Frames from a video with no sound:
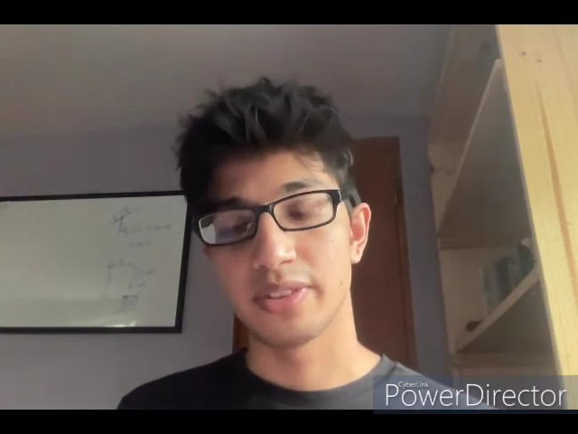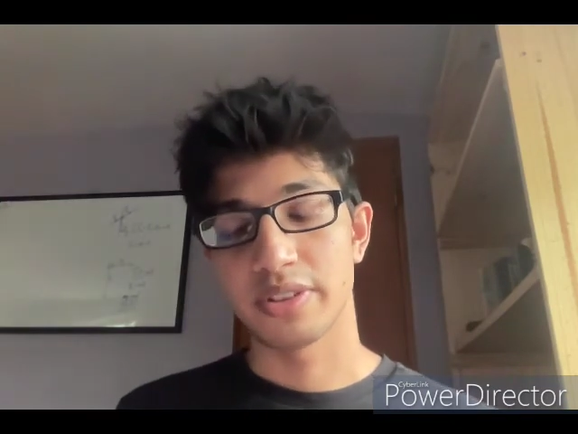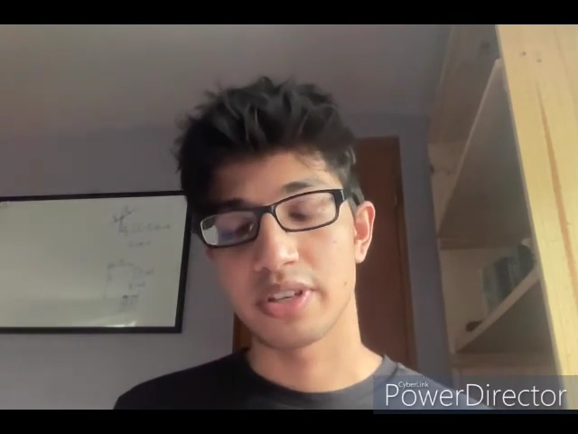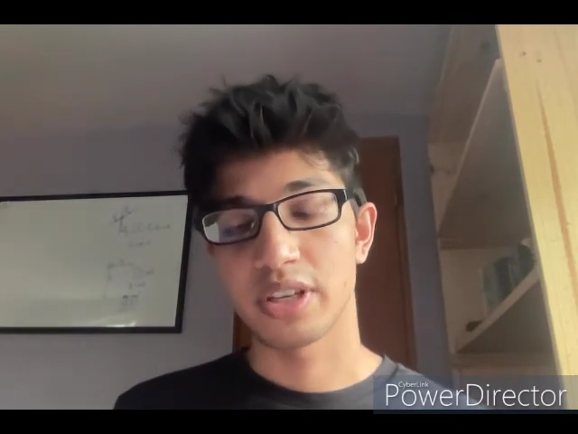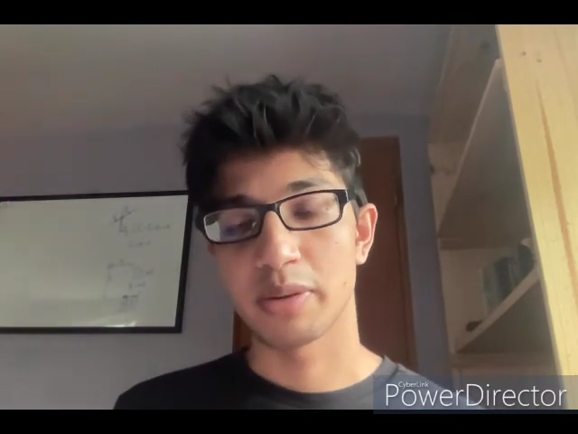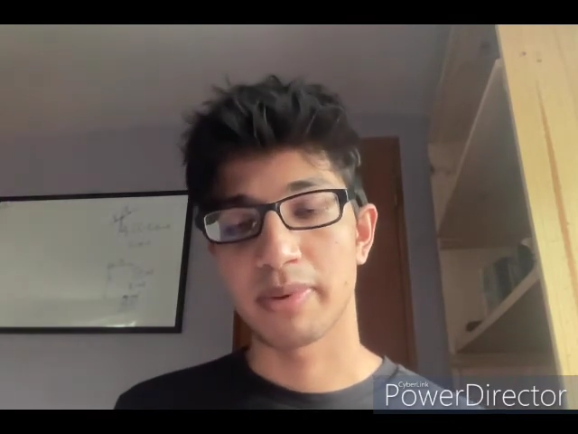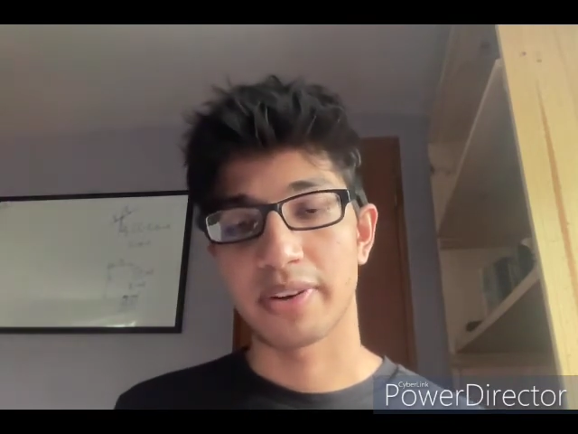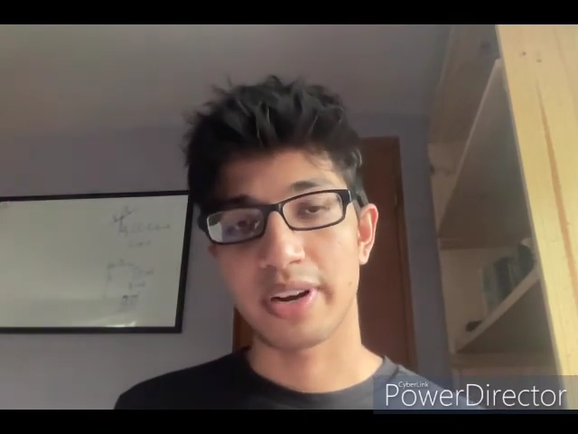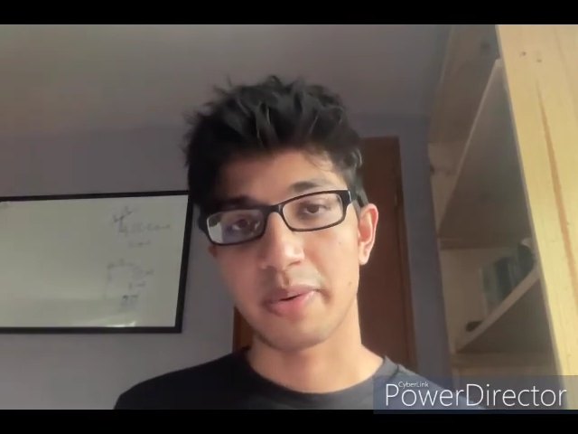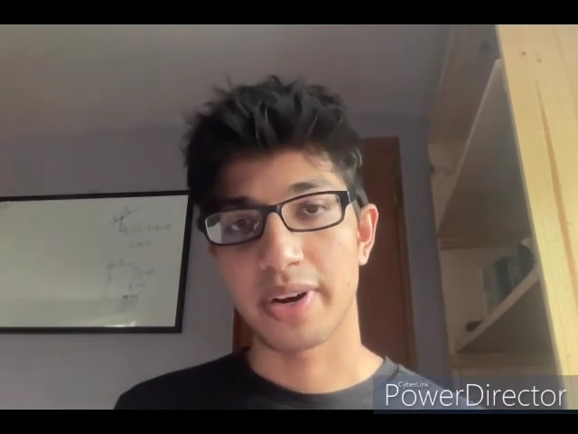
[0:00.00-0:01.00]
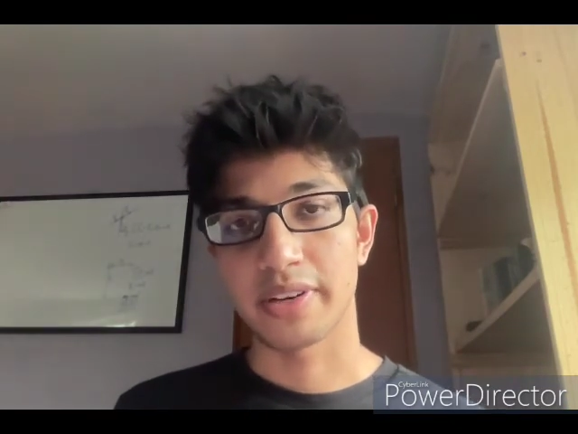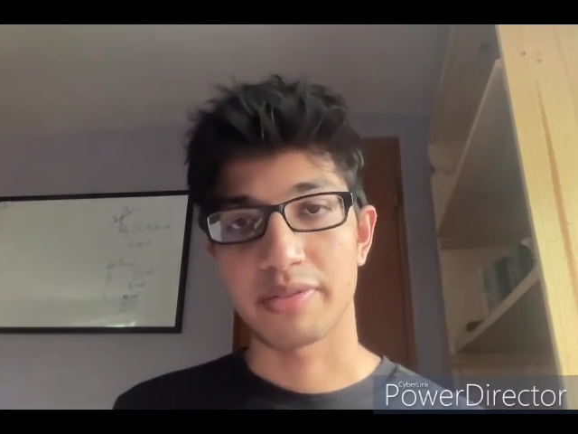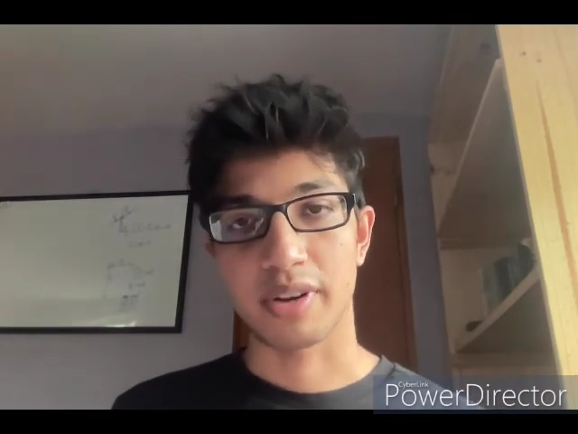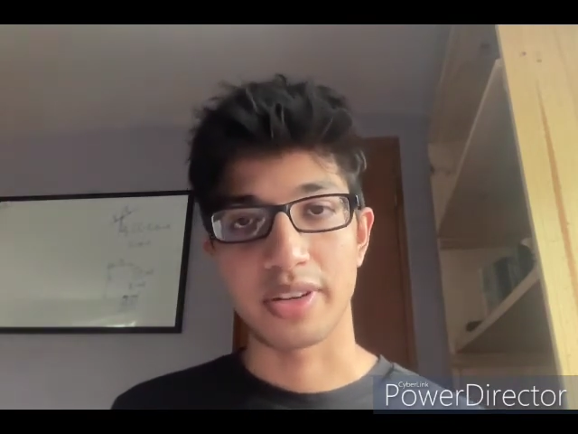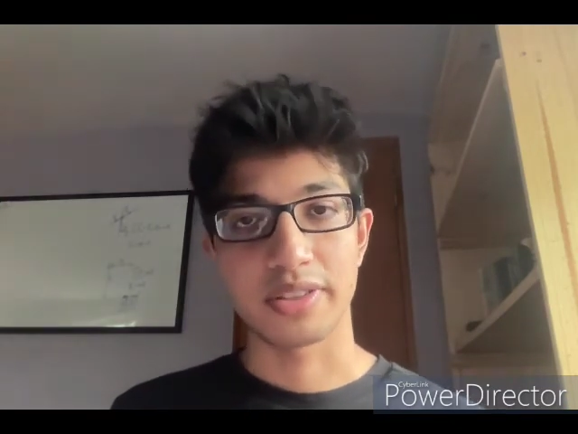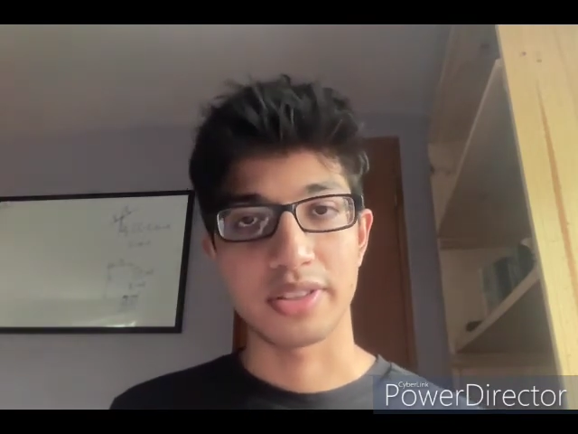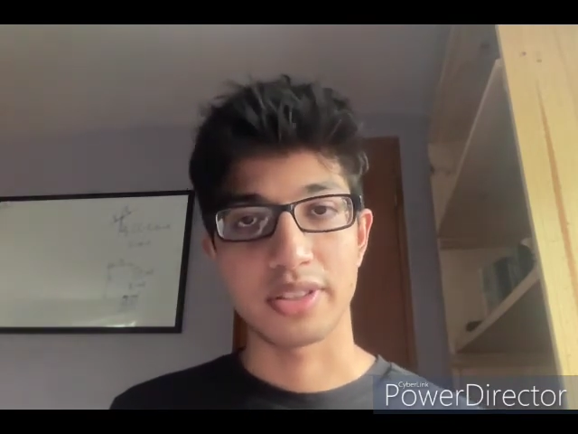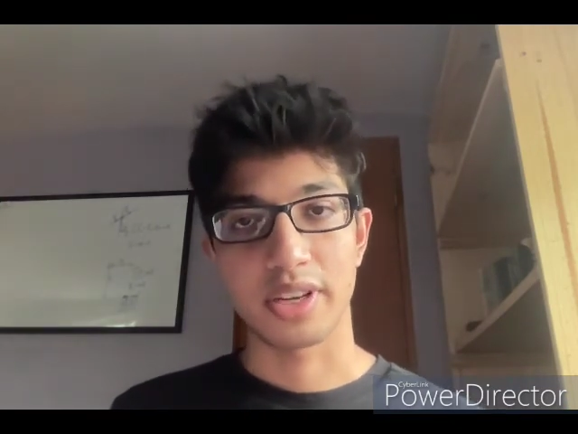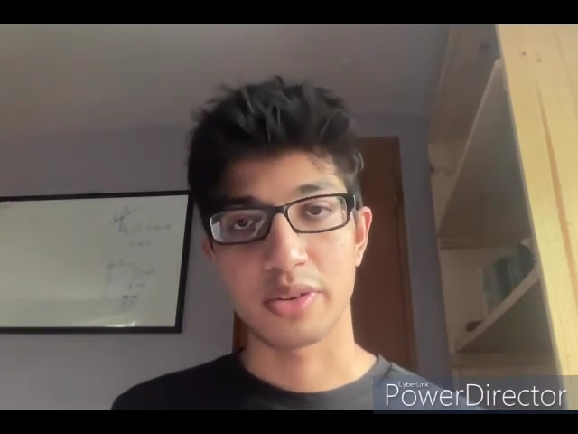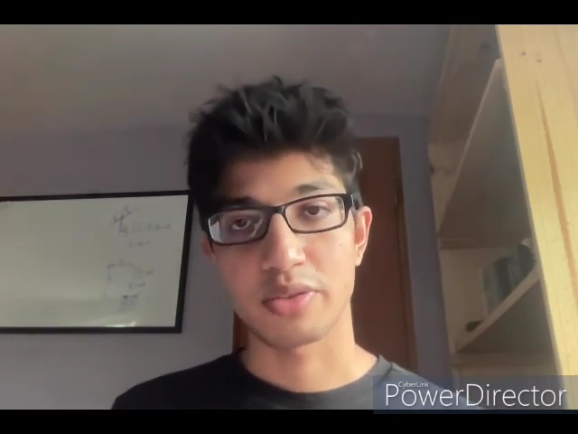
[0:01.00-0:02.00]
Thinking about how I define
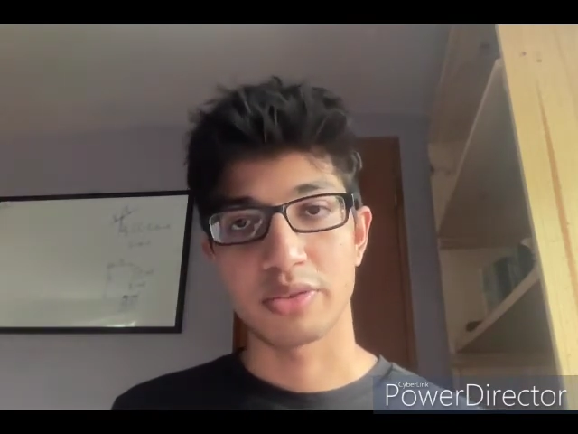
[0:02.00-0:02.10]
success